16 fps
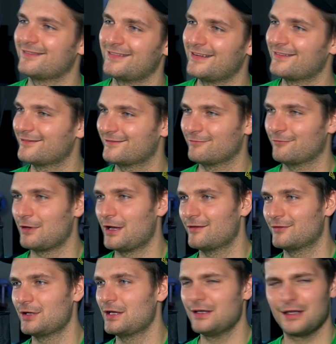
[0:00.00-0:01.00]
And
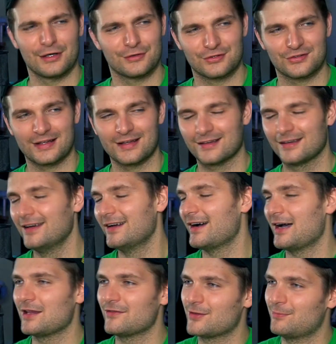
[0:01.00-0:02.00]
Indiana just like,
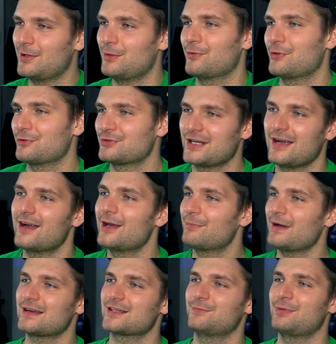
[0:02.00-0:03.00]
I love the bit where they're
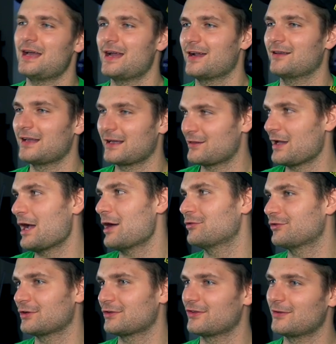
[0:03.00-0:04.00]
tied back to back and like the
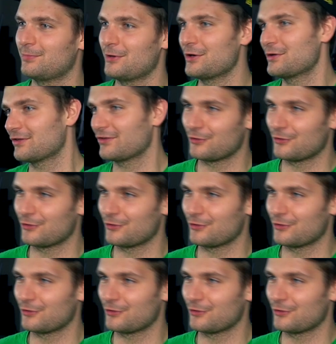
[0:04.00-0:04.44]
house starts to burn,